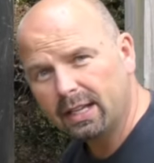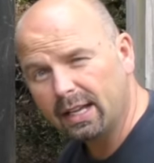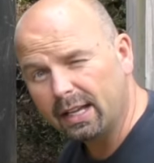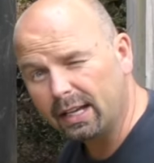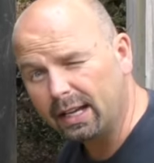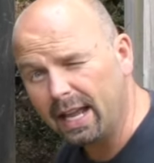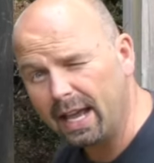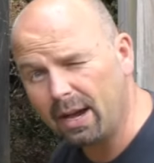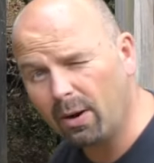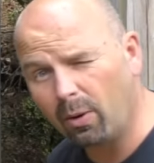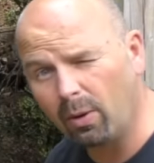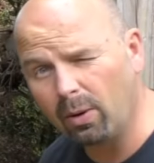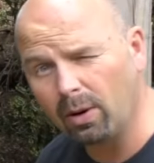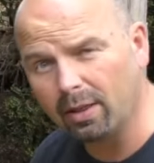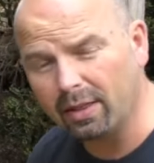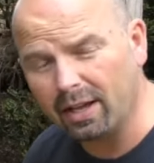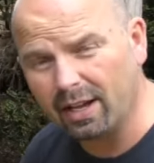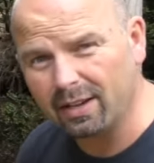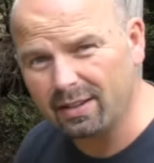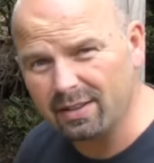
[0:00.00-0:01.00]
and let all
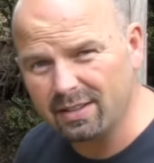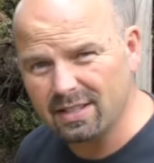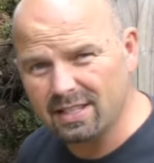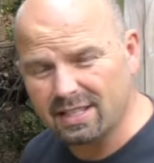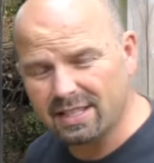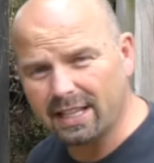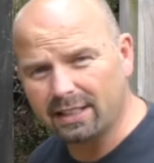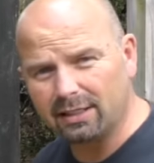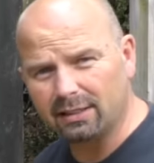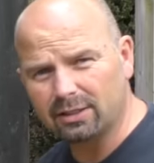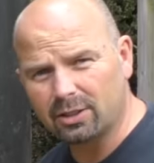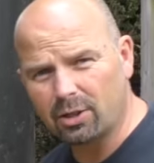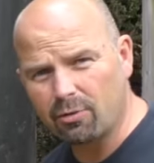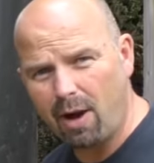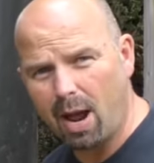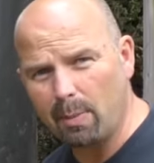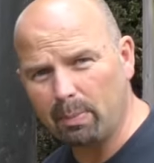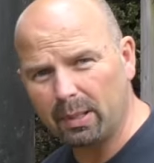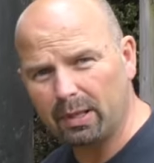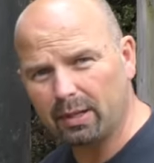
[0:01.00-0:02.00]
of that settled
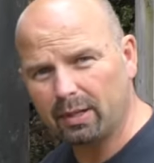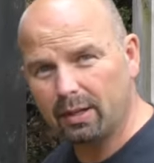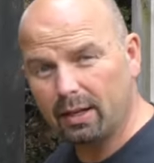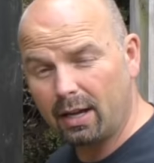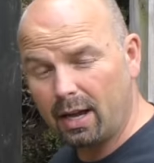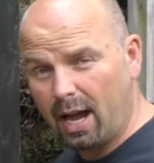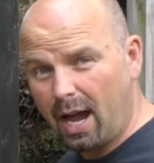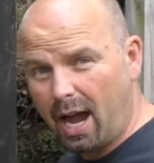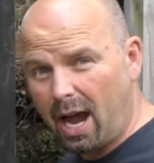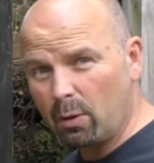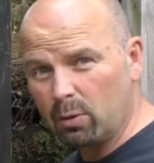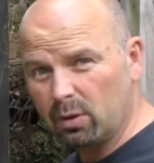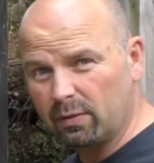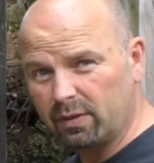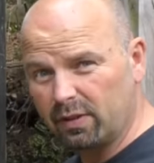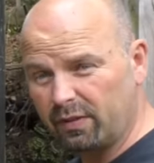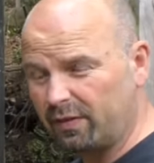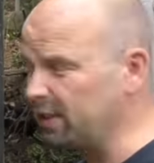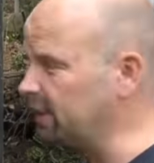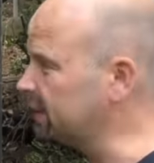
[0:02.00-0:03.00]
crap out of
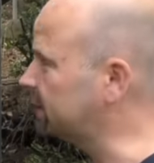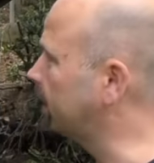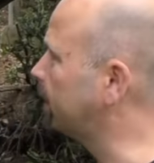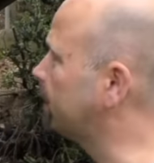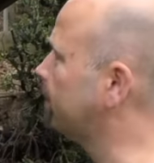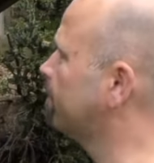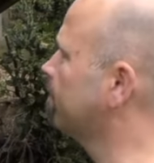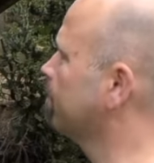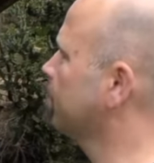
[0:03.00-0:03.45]
the filter.